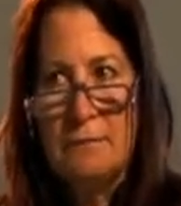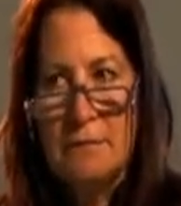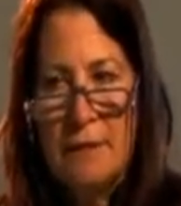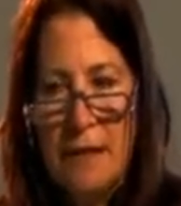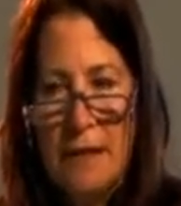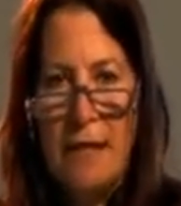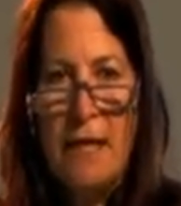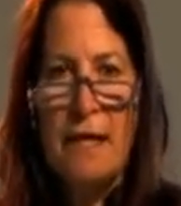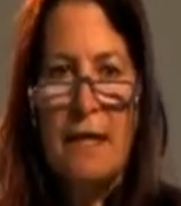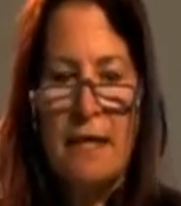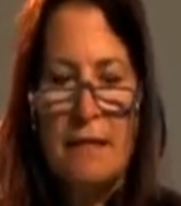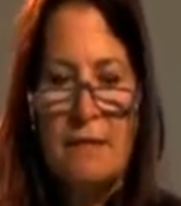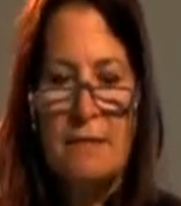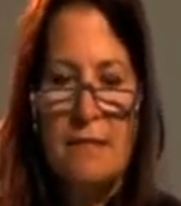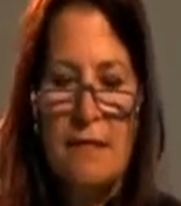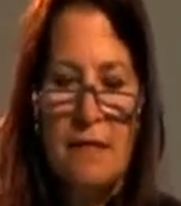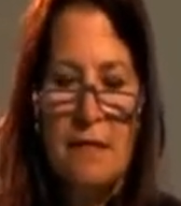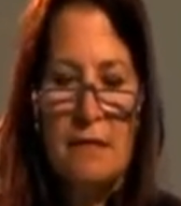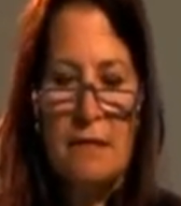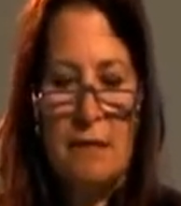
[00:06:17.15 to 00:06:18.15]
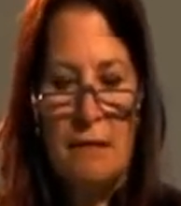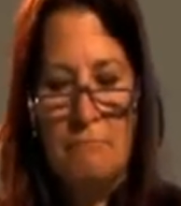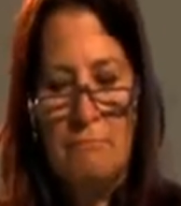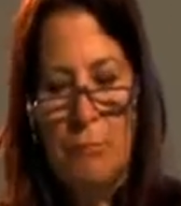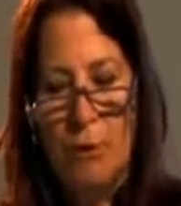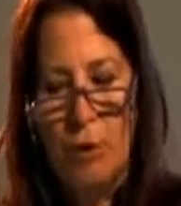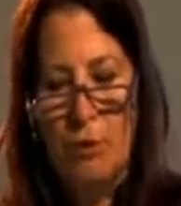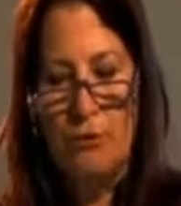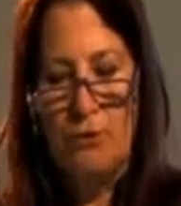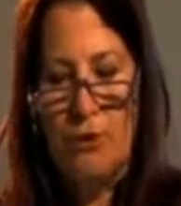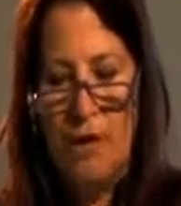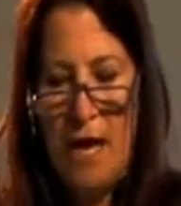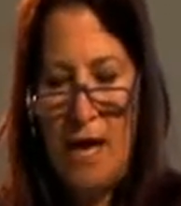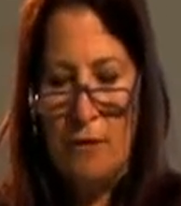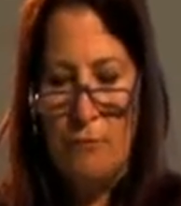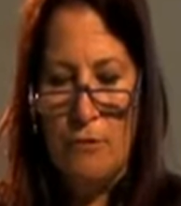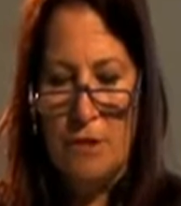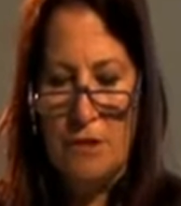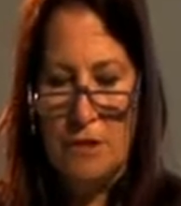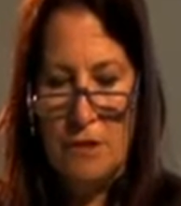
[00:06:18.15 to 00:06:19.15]
and I can say it in both
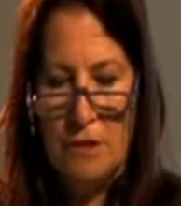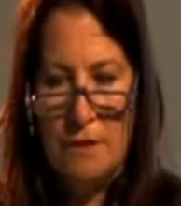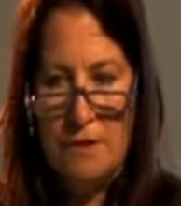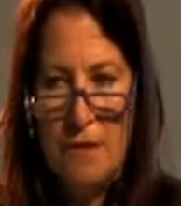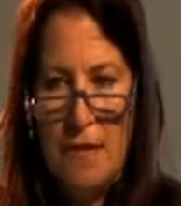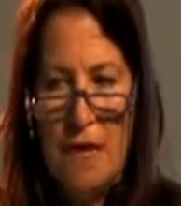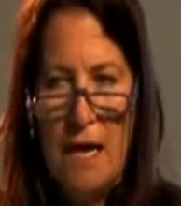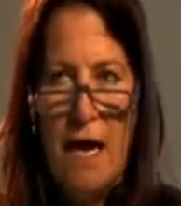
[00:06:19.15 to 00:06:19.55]
languages.